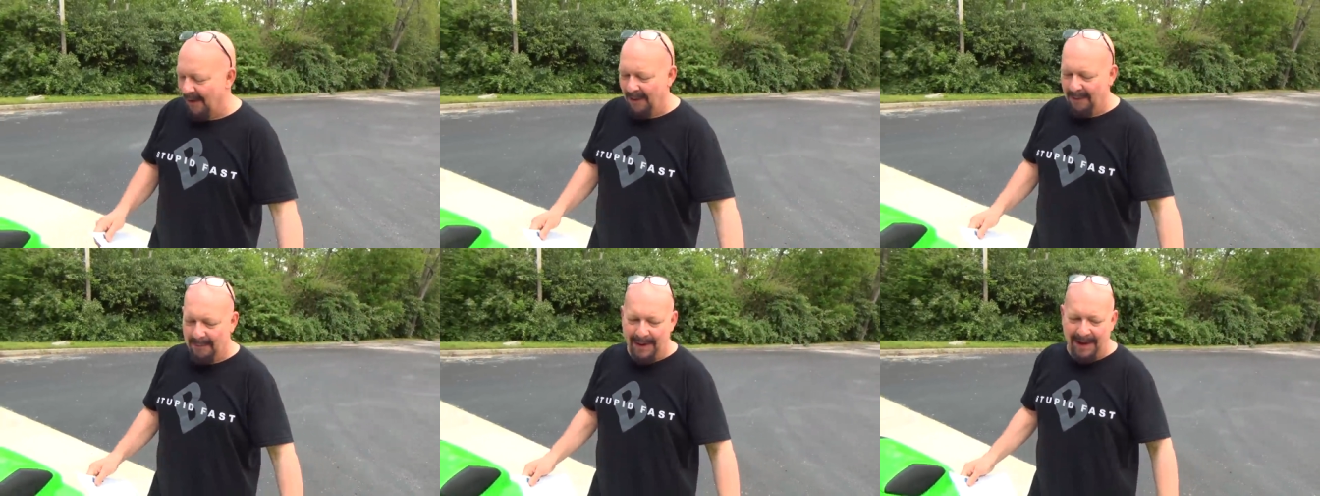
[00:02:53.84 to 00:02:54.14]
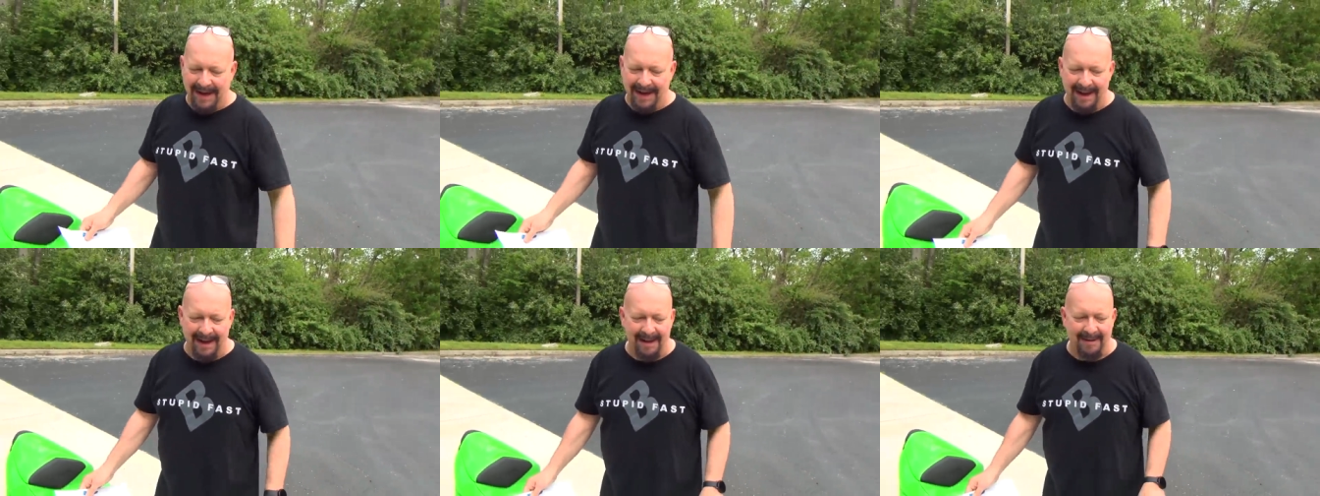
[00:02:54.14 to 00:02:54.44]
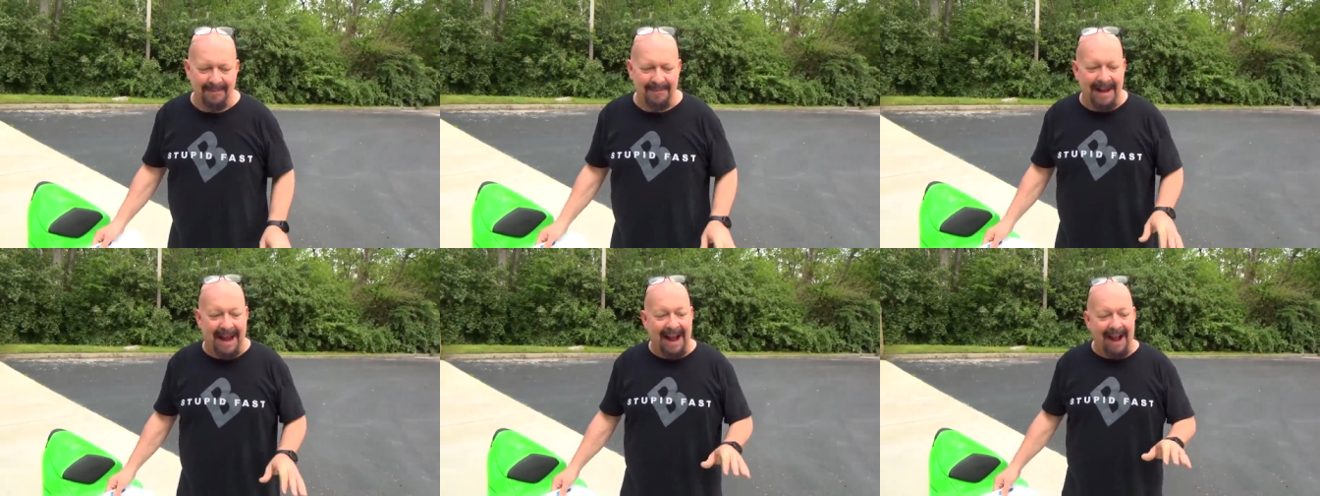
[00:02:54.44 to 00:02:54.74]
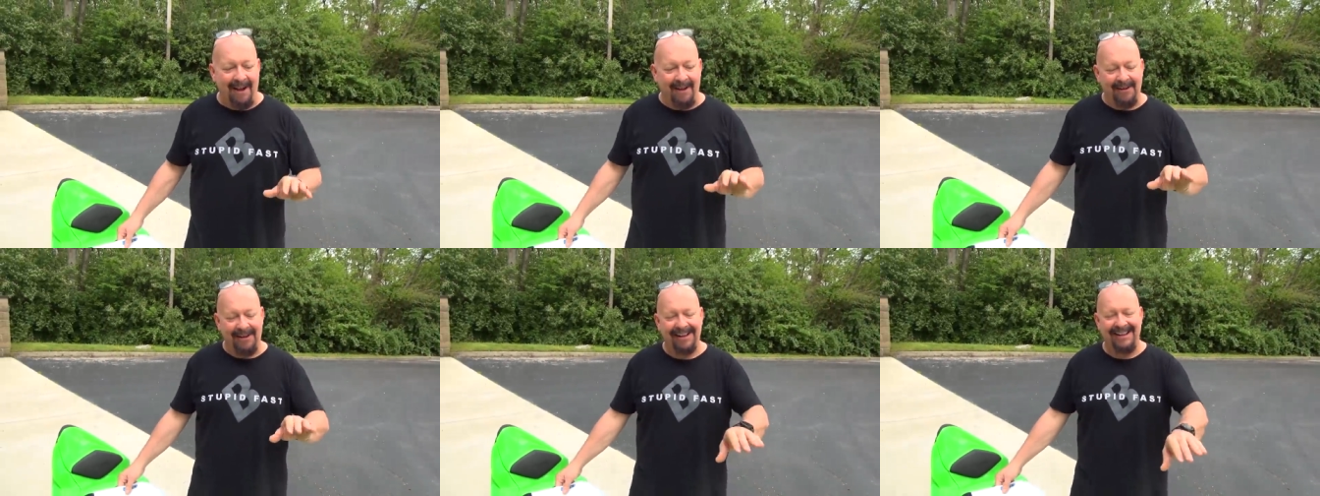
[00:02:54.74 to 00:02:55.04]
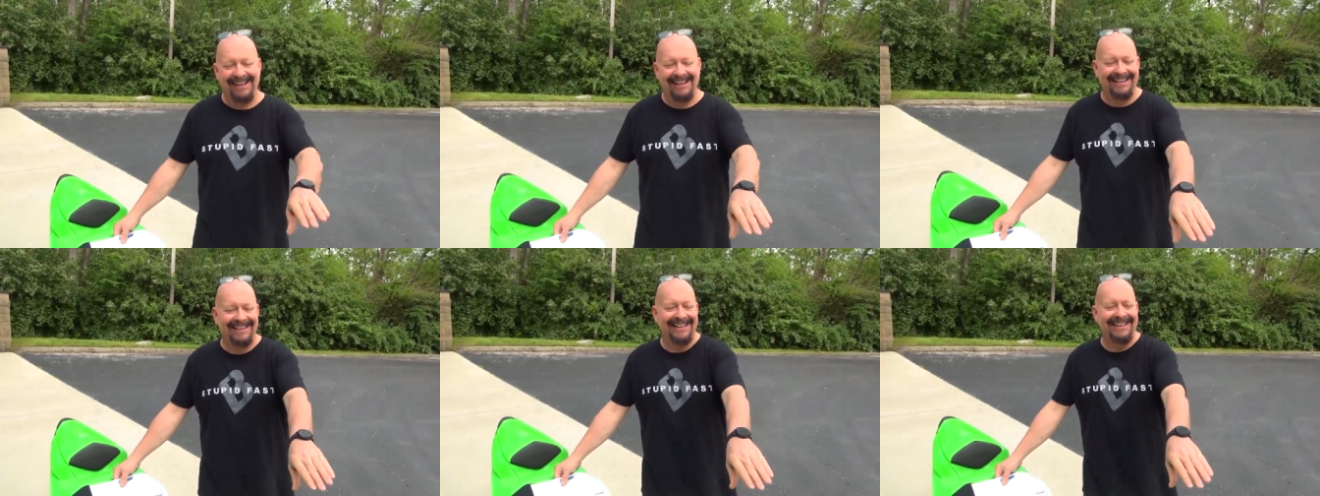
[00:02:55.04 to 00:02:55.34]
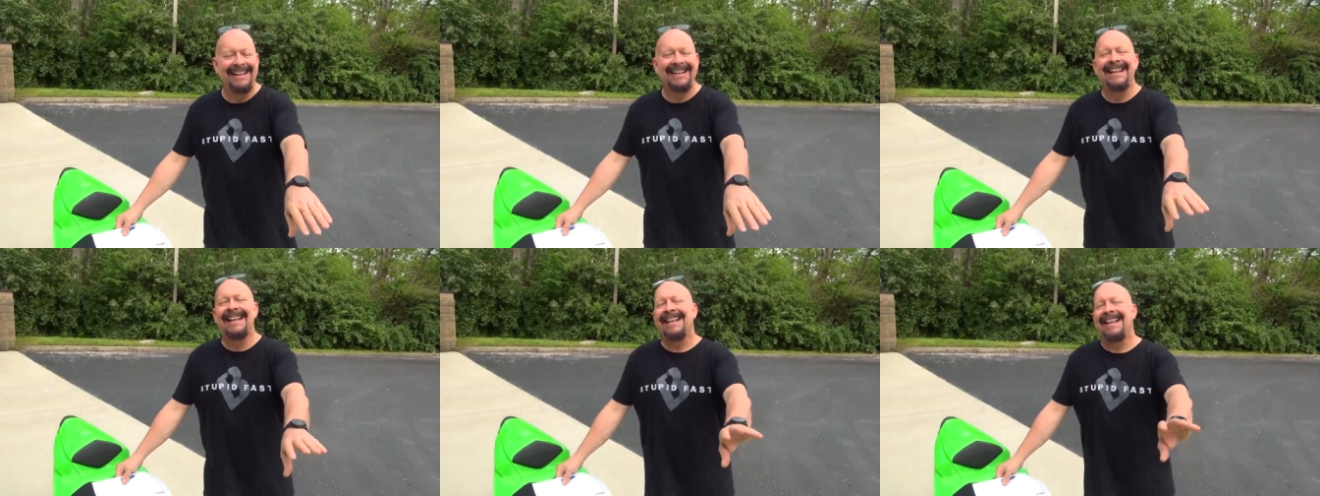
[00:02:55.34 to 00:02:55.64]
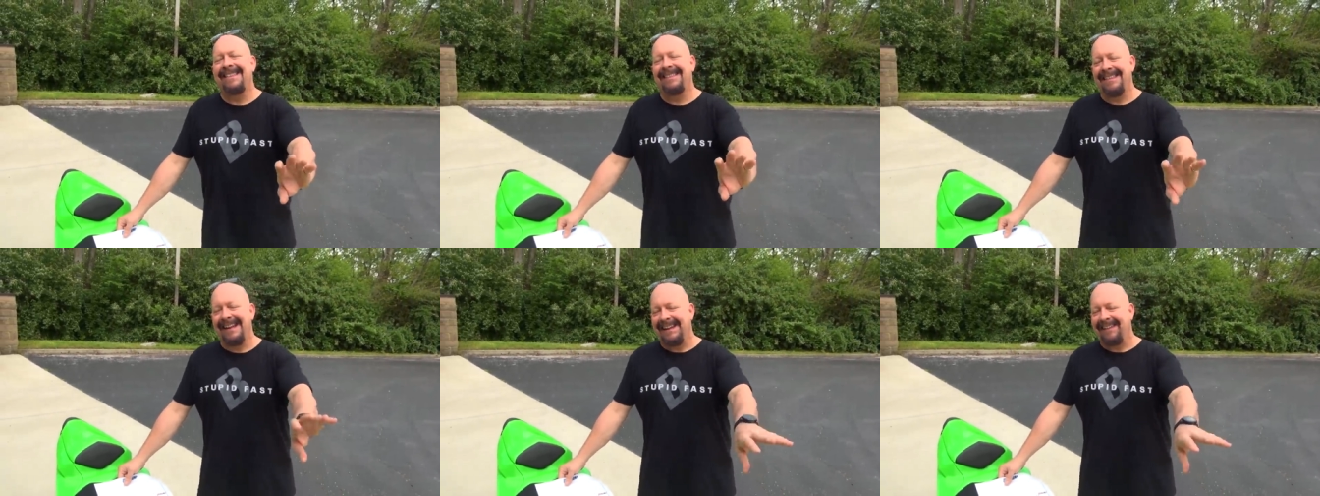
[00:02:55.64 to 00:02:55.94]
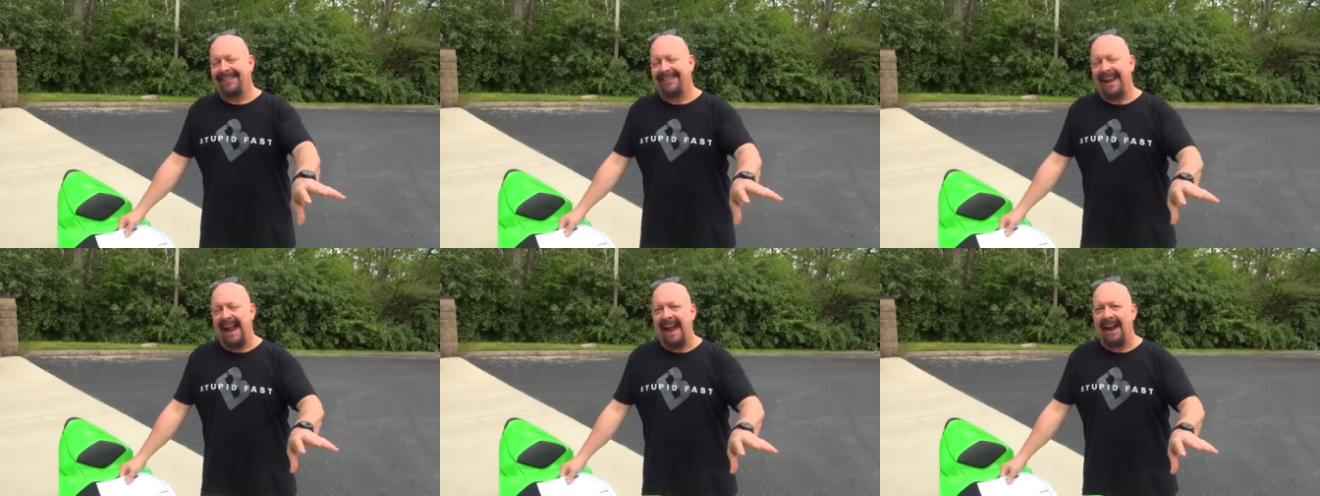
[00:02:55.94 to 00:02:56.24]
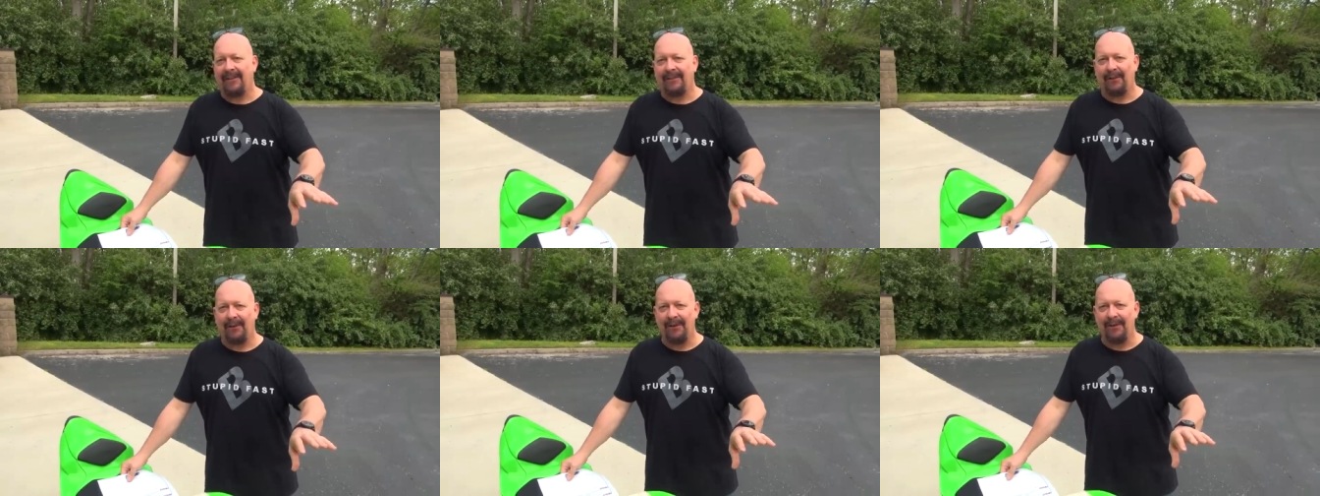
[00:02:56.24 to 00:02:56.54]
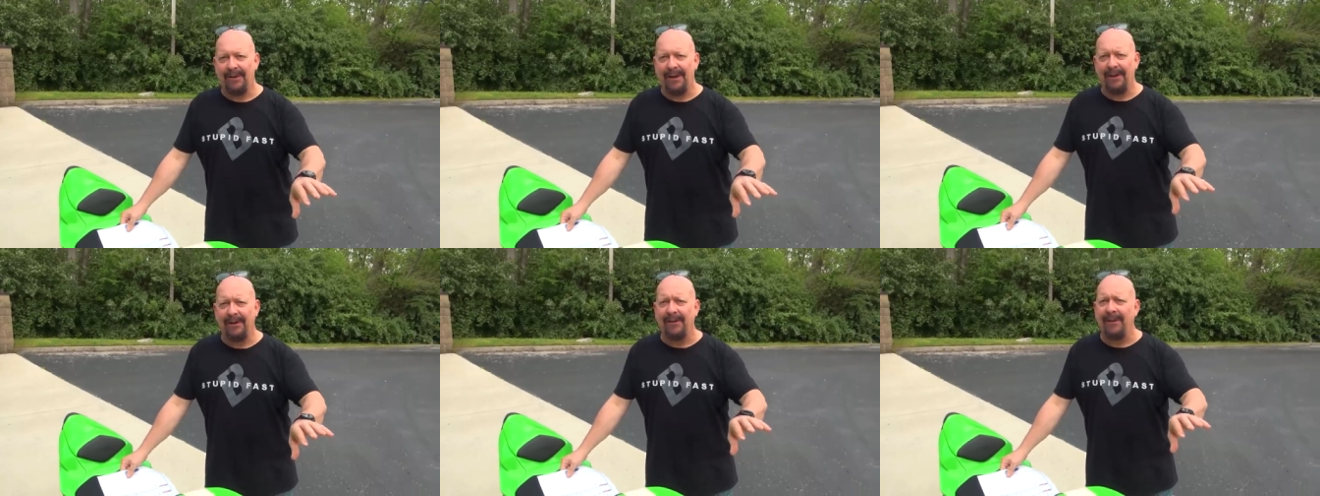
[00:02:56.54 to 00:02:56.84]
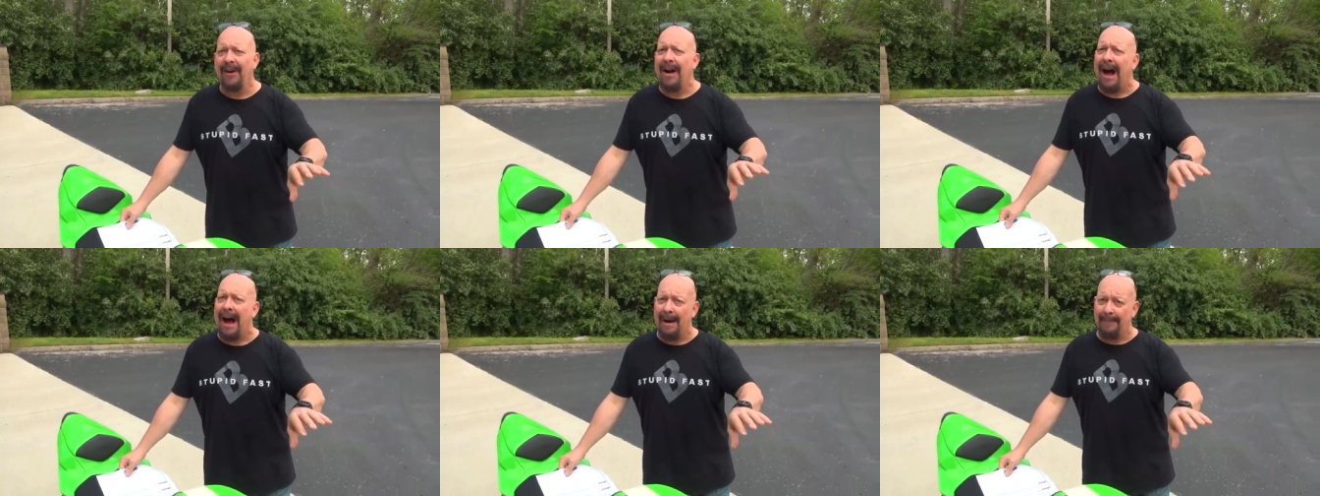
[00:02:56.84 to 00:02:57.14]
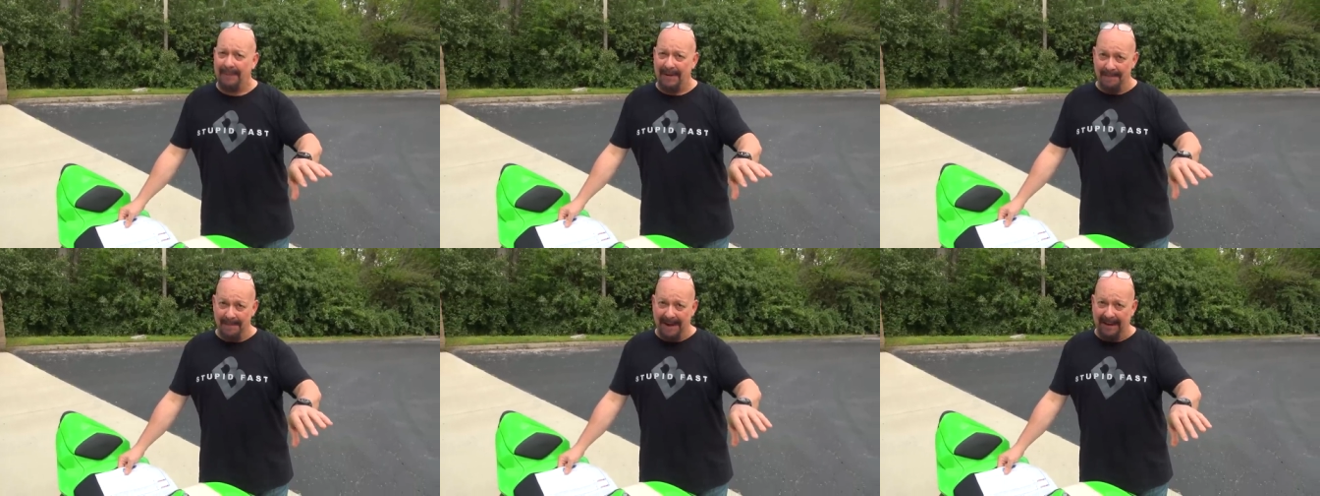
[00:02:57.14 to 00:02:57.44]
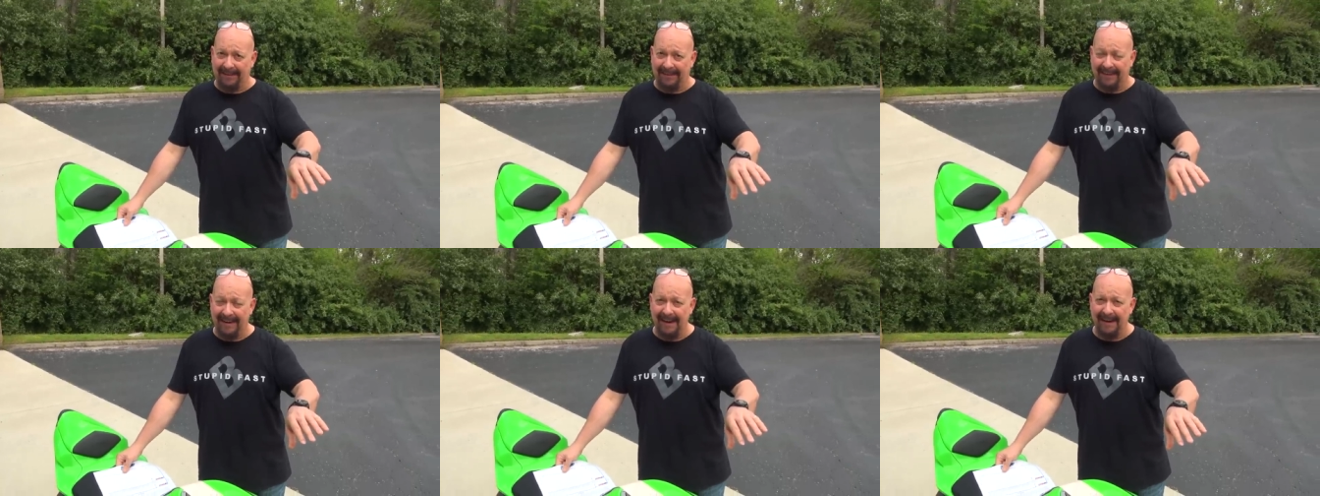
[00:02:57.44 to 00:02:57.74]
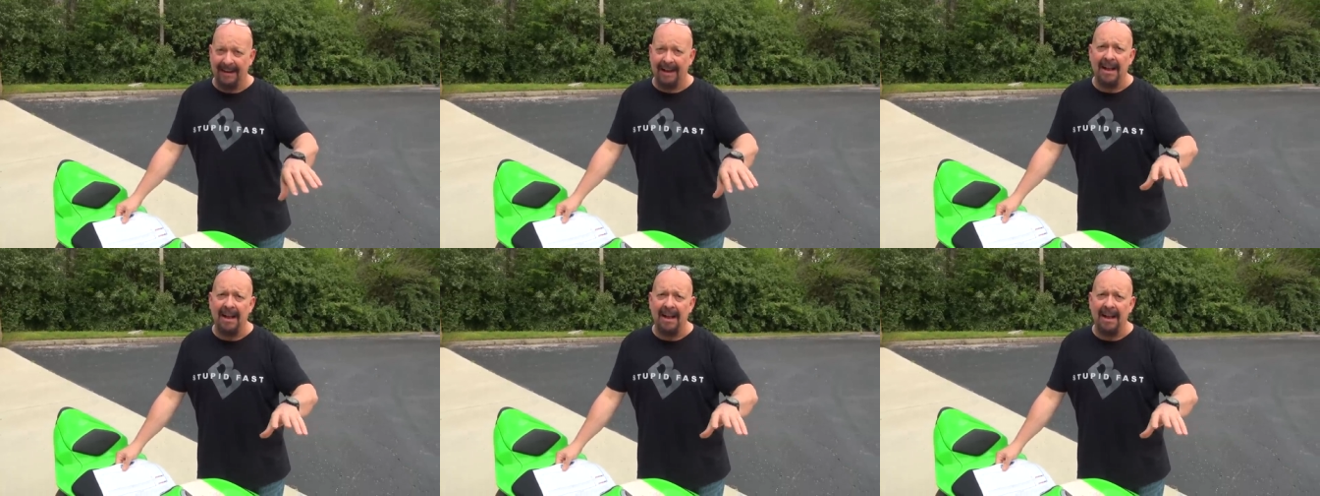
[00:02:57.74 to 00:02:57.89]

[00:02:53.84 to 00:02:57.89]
RPM. Now, these tacks are a little optimistic.